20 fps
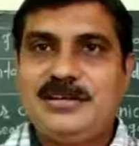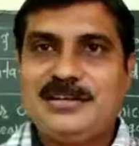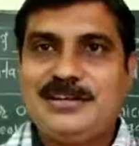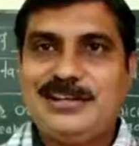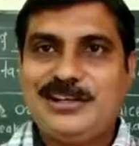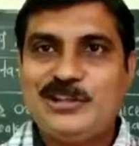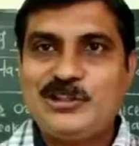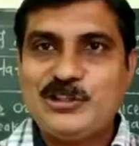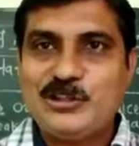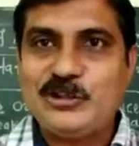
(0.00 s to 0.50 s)

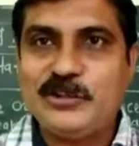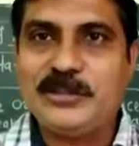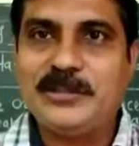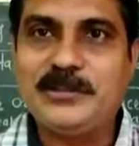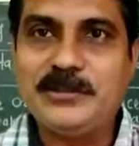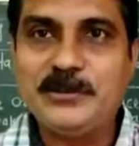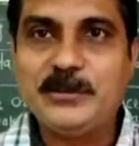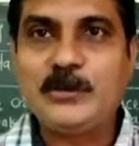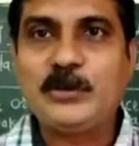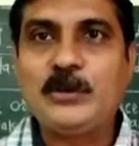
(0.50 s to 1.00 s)
Hello
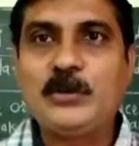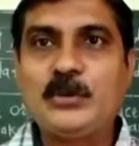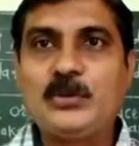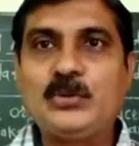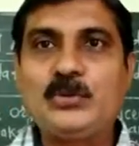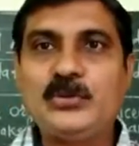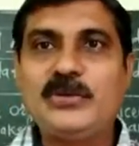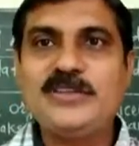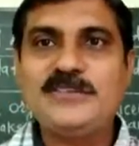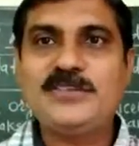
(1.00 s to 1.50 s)
student,
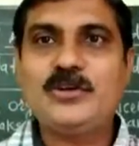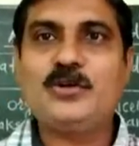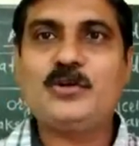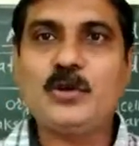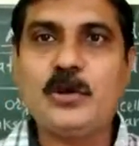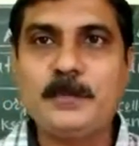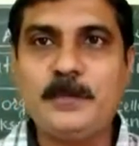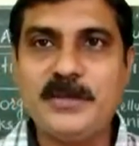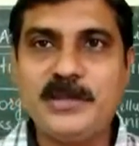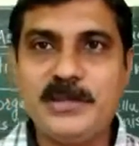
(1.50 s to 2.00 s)
today's our
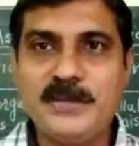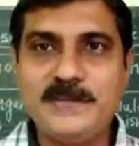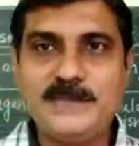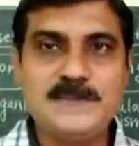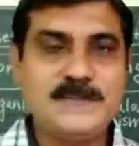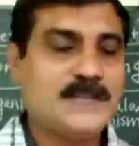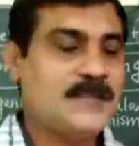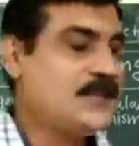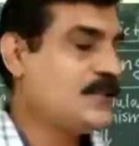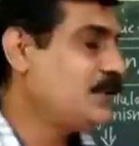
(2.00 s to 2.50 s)
topic
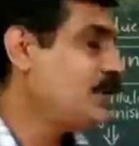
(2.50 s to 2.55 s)
is